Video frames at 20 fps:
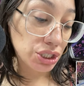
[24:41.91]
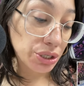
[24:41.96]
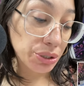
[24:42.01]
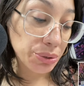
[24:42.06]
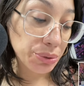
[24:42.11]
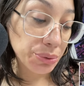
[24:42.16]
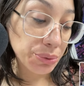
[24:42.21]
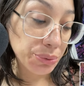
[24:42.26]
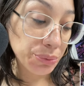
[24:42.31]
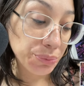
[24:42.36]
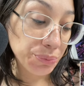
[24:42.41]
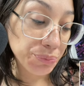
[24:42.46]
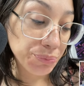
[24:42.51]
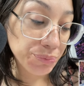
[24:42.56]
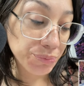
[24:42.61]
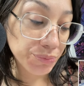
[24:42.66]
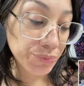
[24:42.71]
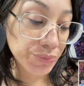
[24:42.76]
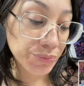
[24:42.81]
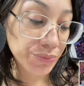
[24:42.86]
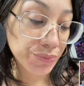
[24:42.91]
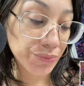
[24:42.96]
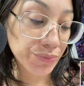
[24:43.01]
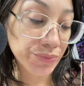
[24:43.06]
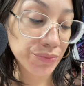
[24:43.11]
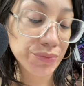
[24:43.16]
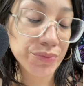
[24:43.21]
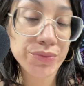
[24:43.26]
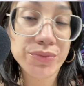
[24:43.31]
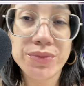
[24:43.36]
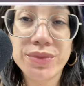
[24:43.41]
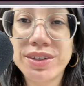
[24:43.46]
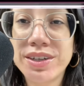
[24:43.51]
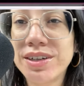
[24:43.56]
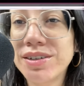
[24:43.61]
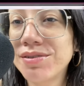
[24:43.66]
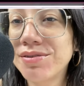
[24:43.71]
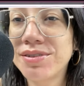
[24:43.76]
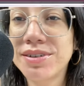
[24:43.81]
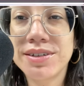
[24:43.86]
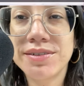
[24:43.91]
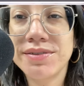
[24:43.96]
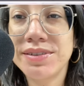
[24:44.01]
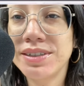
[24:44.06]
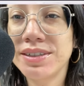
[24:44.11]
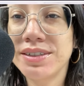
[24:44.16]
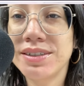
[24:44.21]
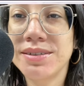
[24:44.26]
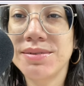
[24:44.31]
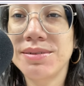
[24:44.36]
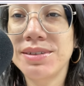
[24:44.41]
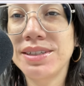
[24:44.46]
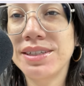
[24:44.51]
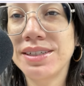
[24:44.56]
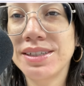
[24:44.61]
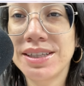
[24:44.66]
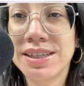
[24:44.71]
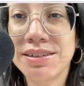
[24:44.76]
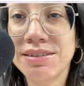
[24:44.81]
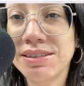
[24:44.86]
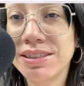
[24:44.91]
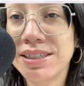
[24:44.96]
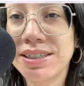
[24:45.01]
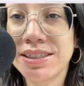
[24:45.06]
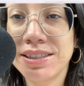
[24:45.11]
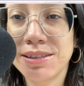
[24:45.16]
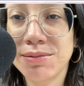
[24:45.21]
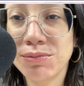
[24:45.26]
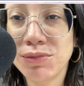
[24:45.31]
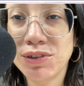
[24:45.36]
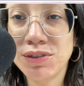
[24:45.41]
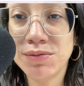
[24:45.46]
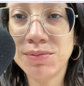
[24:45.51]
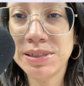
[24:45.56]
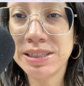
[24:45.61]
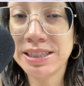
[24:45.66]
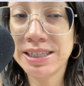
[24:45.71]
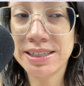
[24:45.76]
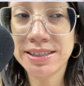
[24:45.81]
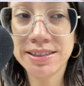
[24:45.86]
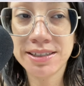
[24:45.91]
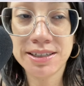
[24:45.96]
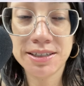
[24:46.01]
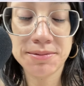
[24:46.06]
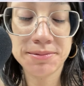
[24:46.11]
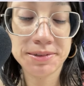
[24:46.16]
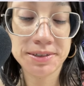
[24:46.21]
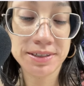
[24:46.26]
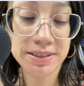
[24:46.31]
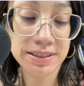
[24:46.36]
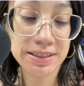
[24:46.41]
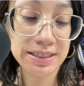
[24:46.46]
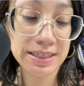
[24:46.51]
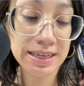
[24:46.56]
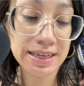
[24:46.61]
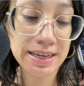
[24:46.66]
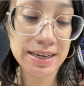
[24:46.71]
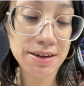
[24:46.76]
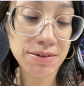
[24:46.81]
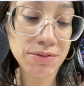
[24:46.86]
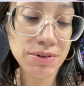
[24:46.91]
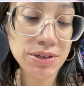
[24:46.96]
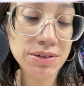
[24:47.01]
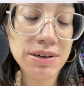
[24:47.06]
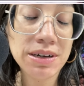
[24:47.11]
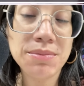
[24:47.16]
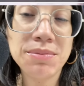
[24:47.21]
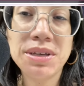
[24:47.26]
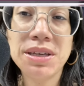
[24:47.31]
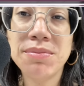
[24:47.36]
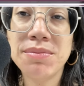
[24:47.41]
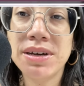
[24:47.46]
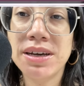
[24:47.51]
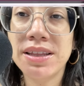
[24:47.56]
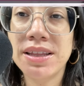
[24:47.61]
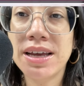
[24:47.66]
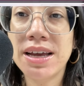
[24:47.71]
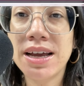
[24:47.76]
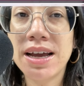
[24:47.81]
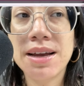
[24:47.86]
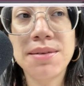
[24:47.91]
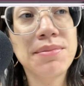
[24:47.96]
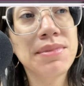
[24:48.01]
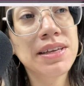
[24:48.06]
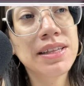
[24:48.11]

So don't fall victim to the clout chasing movement. That's all I'm going to say. And what do I mean by that?